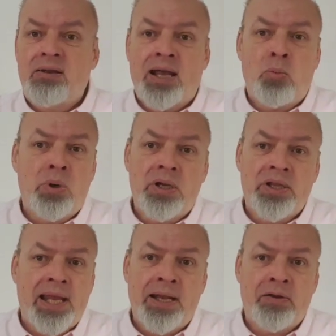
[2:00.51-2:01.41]
And we're at
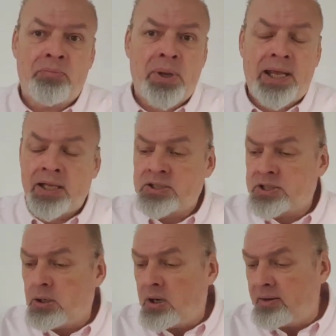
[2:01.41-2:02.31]
the end of May,
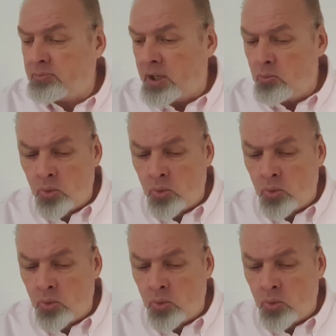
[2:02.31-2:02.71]
so I'm